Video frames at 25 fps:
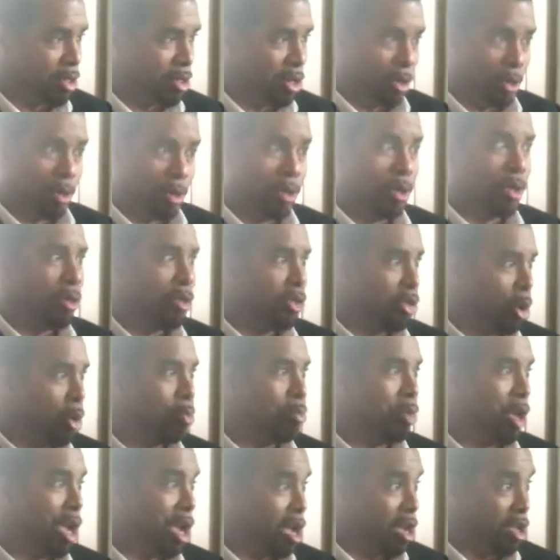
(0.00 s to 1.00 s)
So
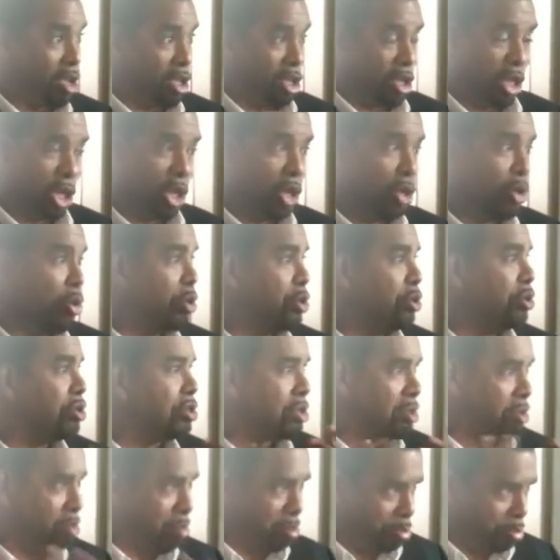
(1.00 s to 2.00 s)
don't pick a
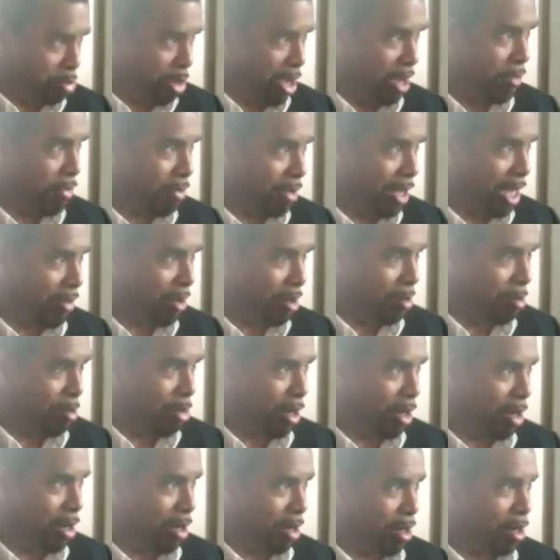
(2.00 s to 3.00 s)
huge, big flavored
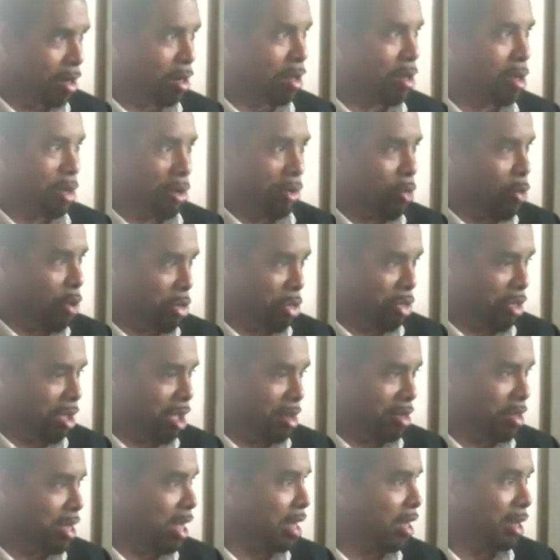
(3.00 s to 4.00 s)
beer with
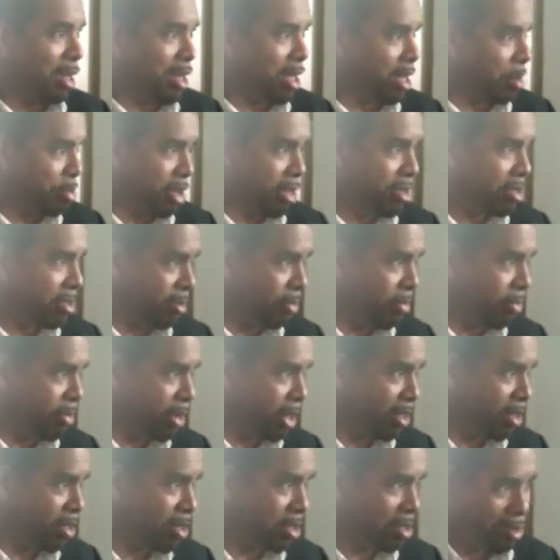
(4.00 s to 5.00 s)
a delicate piece of
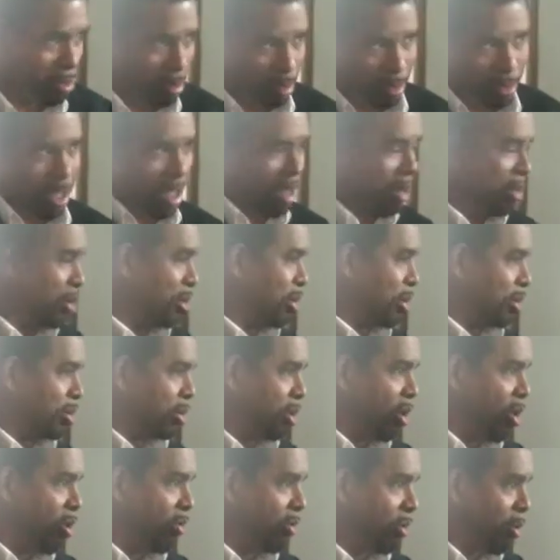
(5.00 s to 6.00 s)
fish that you're going
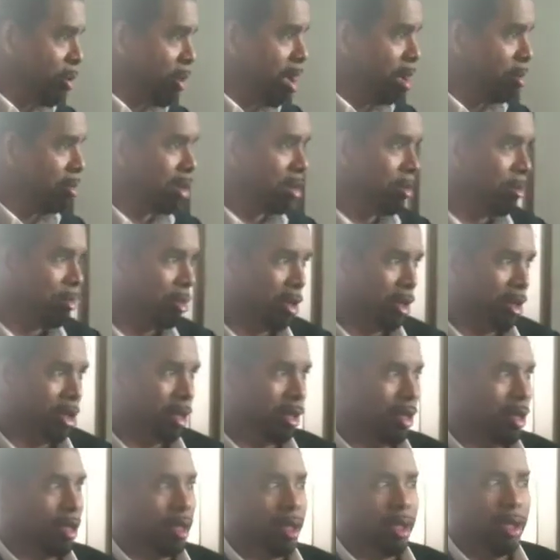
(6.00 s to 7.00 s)
to overwhelm
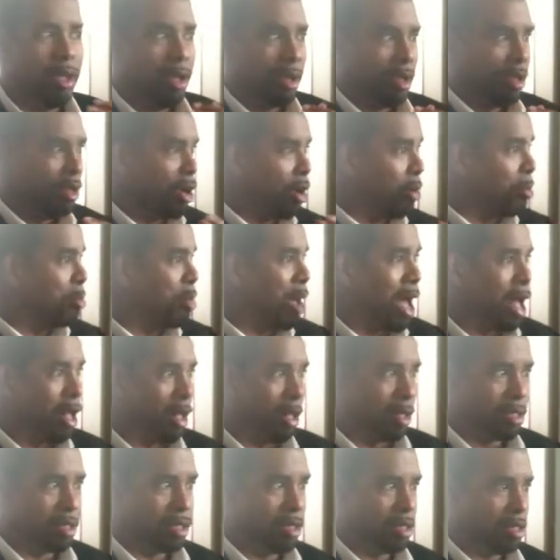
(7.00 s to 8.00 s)
completely.
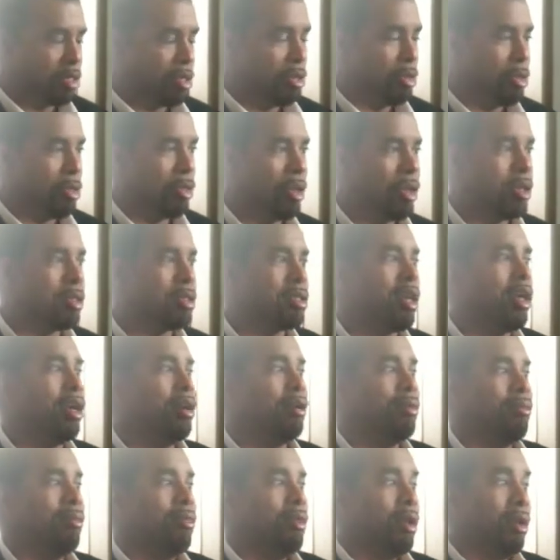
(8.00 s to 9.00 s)
Balance these two things
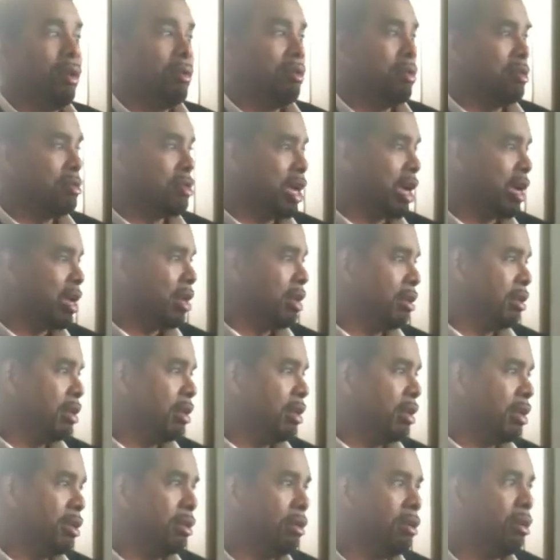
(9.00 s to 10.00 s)
out.
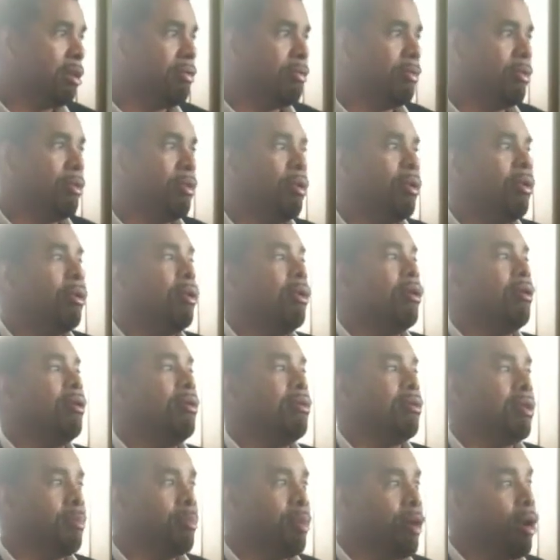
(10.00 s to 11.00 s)
Secondly, look
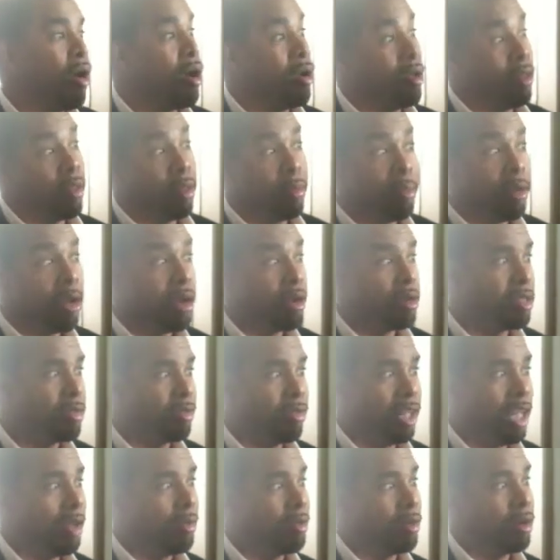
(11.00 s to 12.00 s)
for the part of the beer's
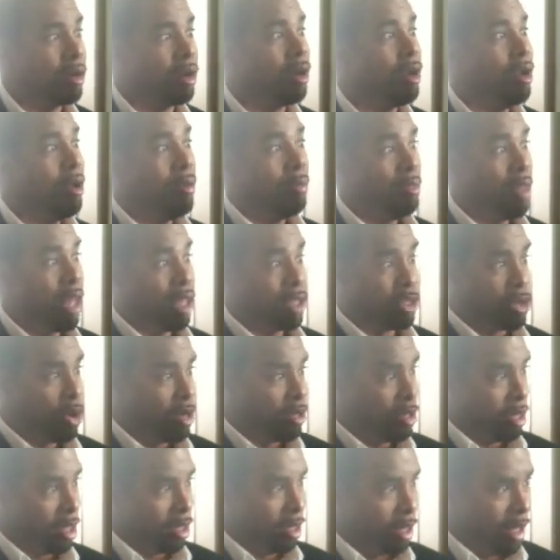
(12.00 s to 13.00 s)
flavor that's
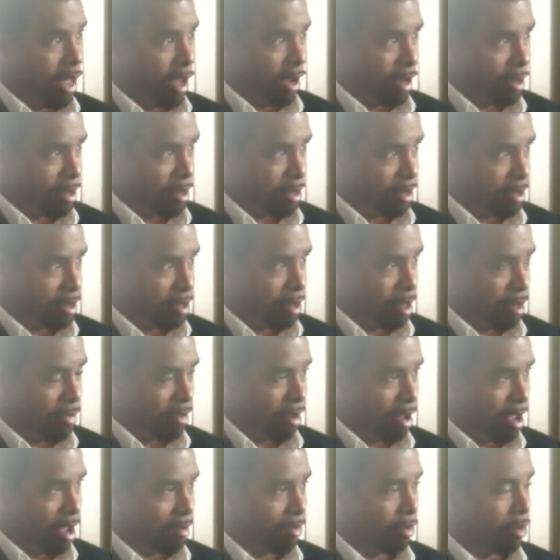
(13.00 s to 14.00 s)
going to link to the
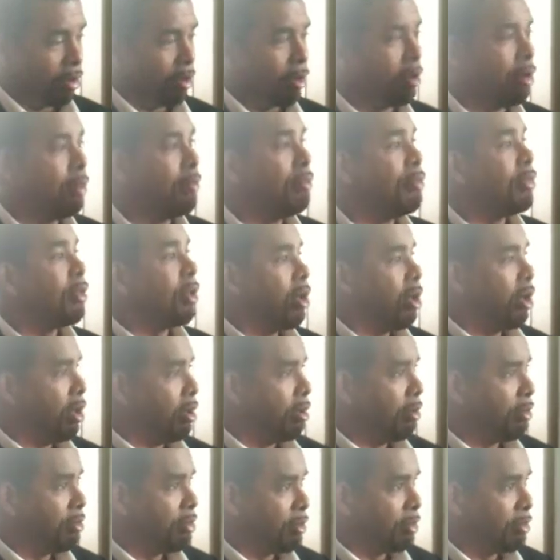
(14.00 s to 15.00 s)
flavor
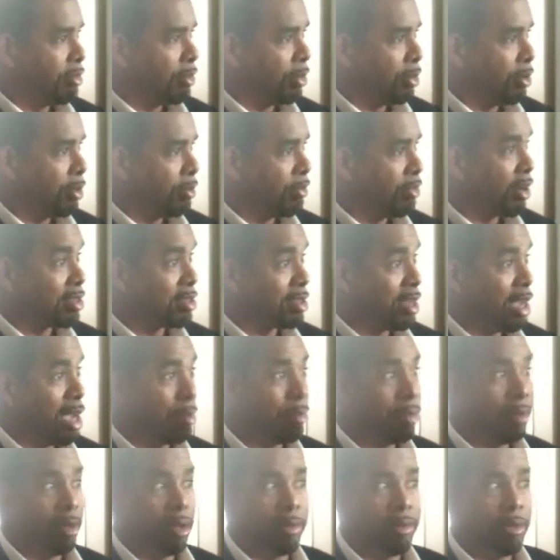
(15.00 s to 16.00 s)
of the food. For
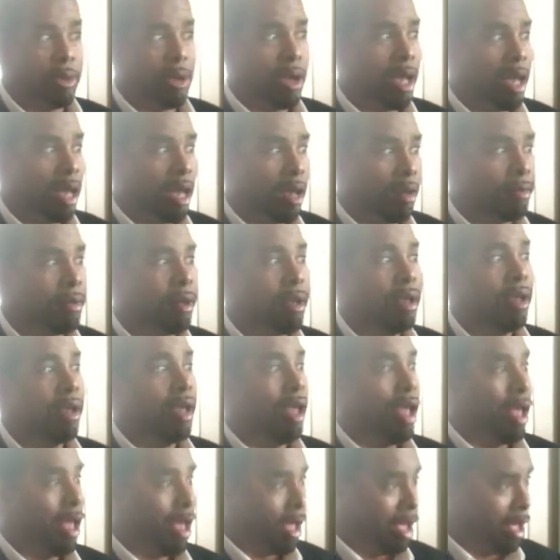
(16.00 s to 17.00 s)
example, if you have
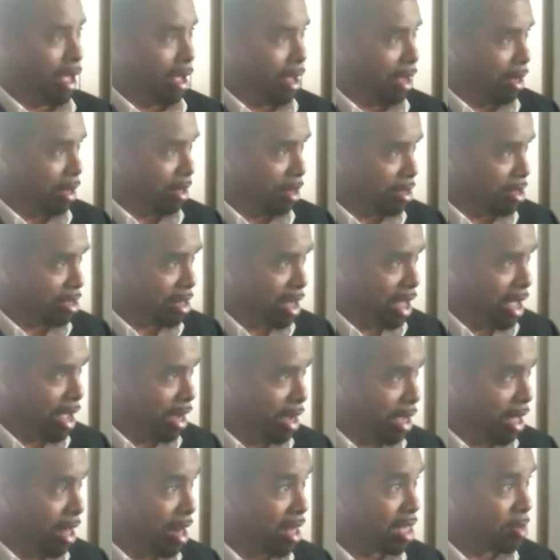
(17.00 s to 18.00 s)
a
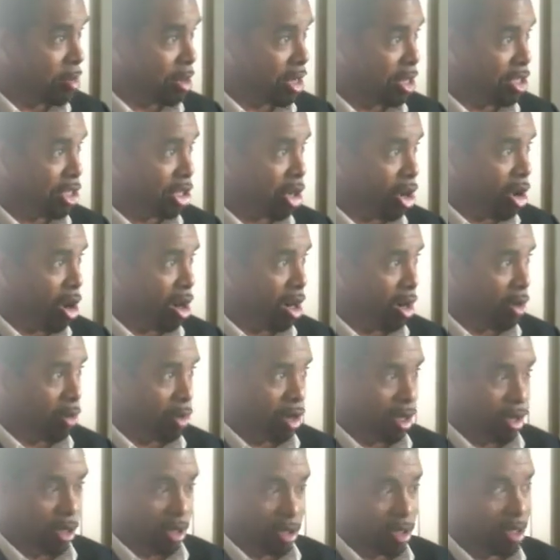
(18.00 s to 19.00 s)
steak and it's been char
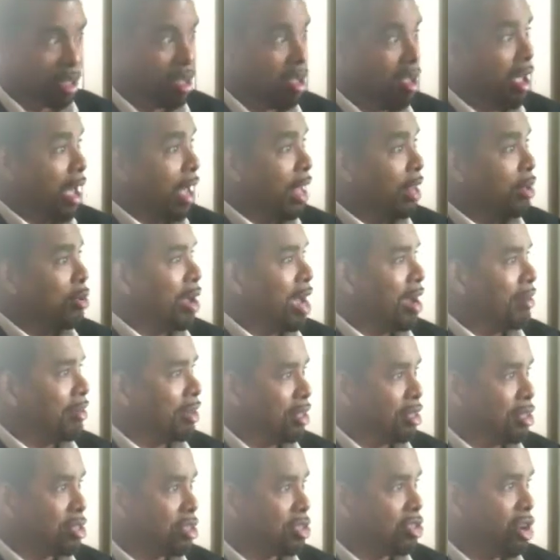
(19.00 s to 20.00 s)
grilled and you have
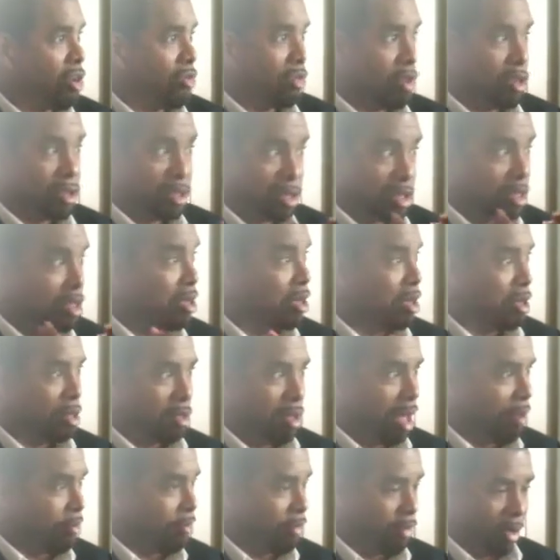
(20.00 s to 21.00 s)
on the surface
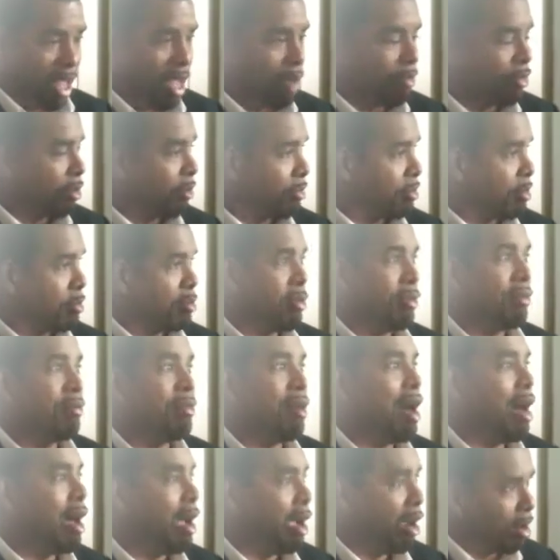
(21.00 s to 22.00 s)
that flavor from the
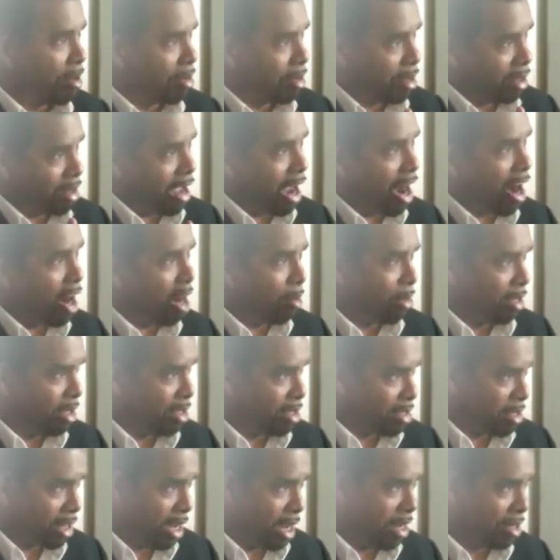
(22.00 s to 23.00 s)
fire, the
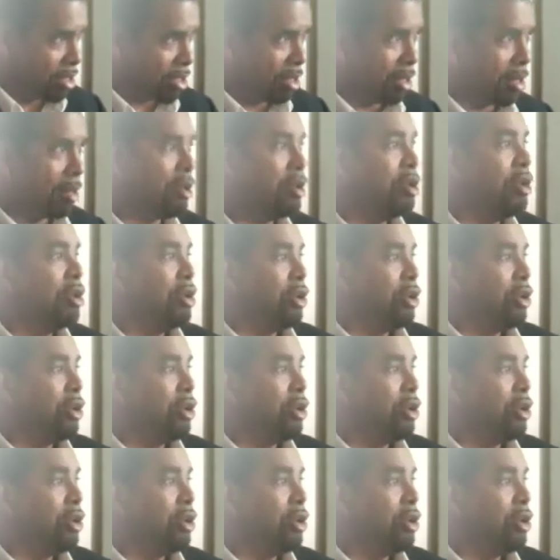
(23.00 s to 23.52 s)
caramelization,